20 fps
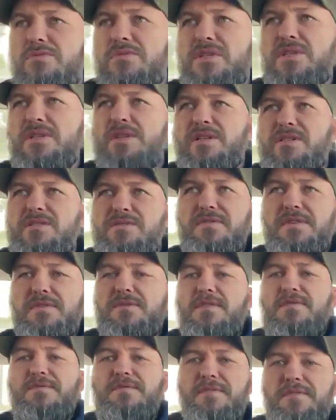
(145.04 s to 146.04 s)
it's
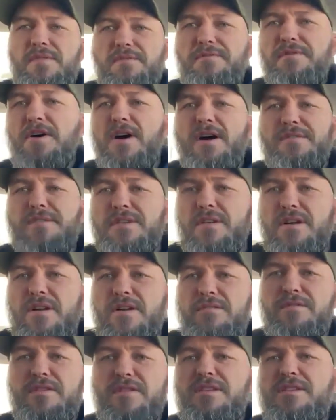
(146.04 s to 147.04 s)
50-50 fight, then I
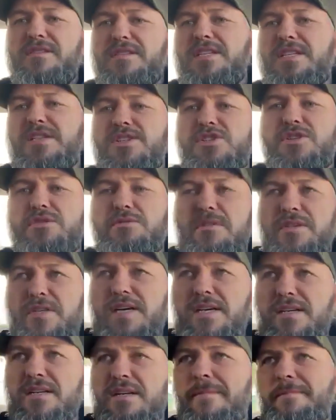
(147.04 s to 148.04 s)
don't think there's any issue with
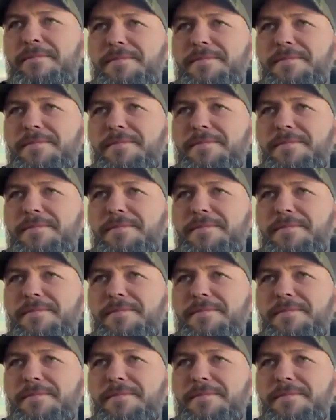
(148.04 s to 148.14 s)
that.